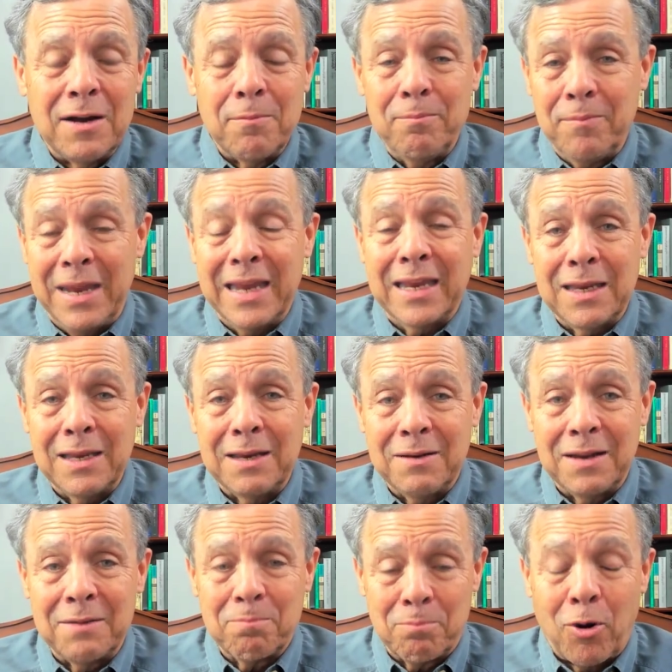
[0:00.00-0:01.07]
making
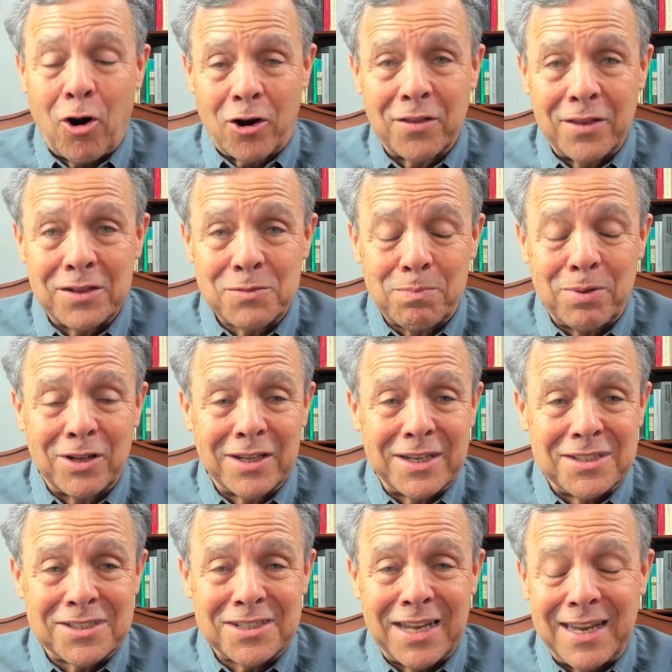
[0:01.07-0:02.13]
it part of this
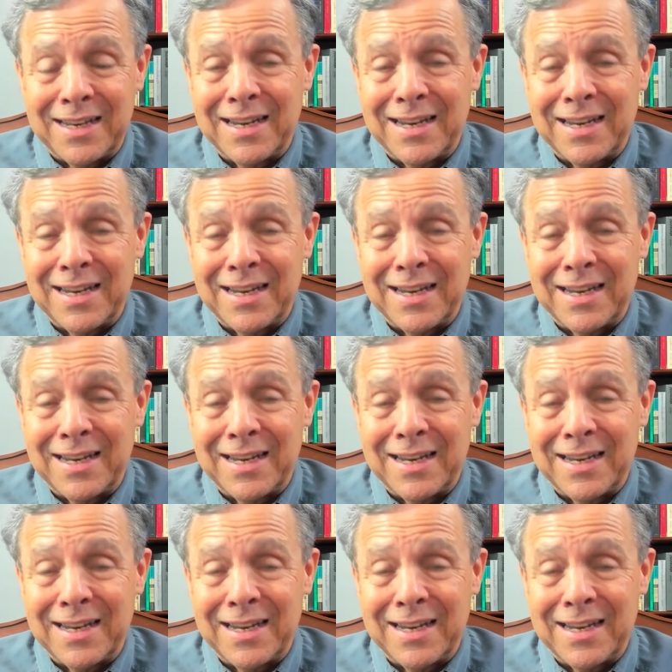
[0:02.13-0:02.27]
police state,